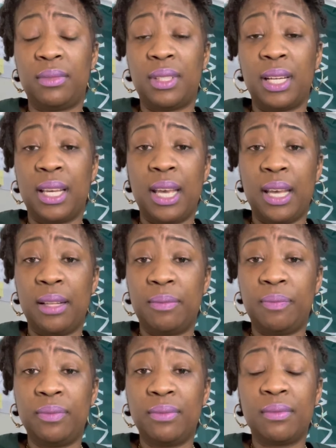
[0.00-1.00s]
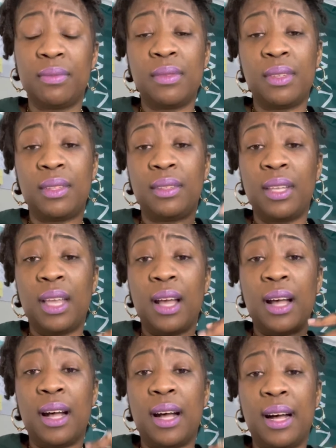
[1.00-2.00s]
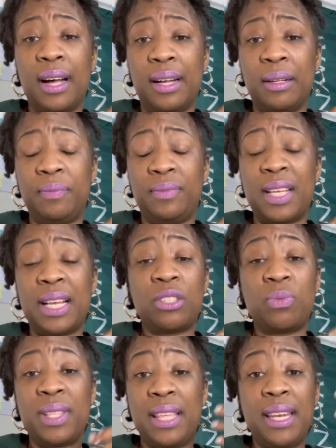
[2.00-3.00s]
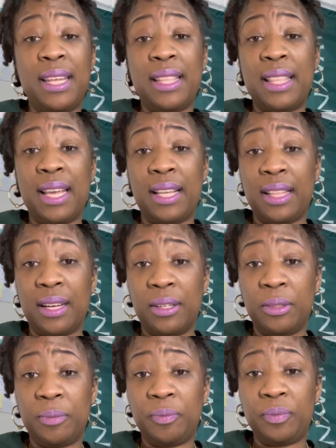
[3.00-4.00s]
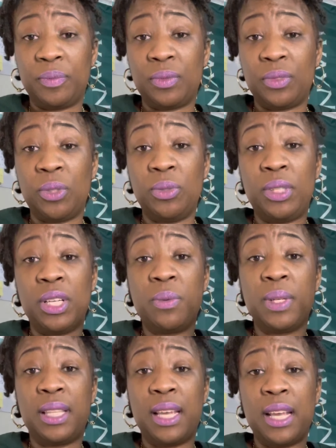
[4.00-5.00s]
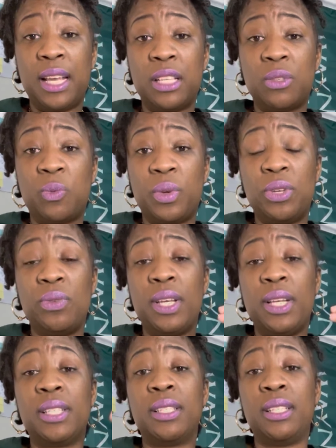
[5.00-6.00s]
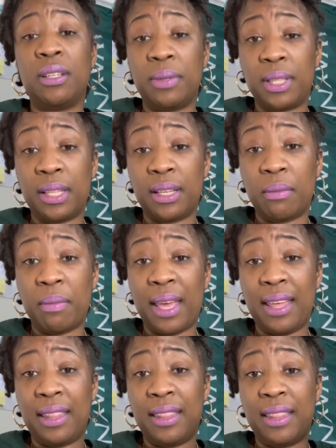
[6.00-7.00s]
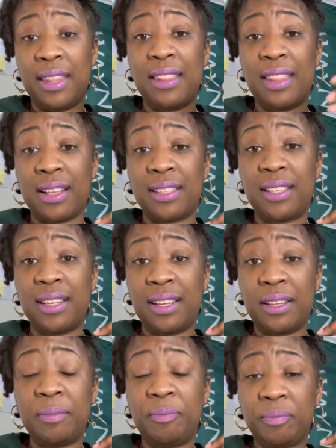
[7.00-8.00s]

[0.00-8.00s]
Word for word: again. Um, that's with anything though. You deal with things when you need to deal with them and, that's it.